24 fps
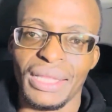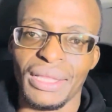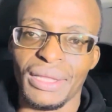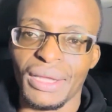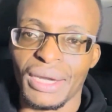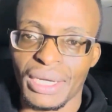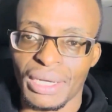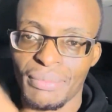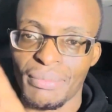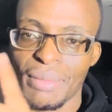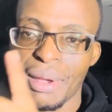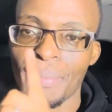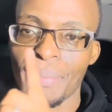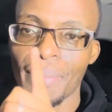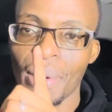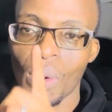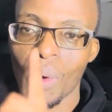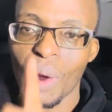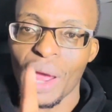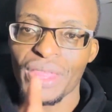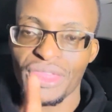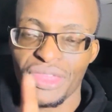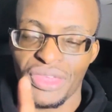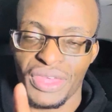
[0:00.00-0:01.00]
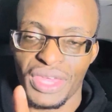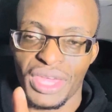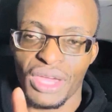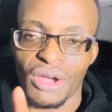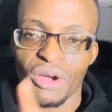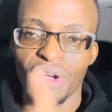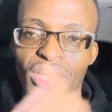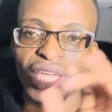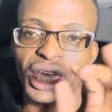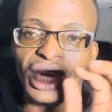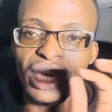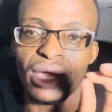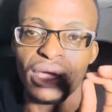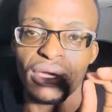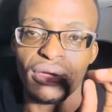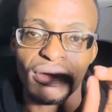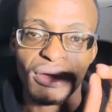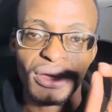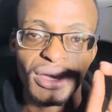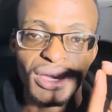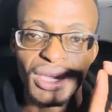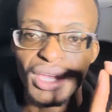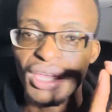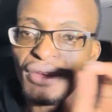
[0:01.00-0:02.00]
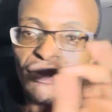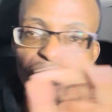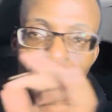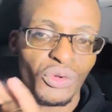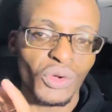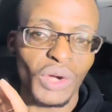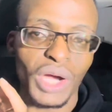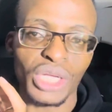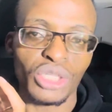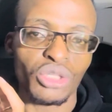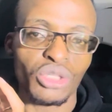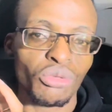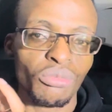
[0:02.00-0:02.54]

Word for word: Remember one thing, okay? If you are to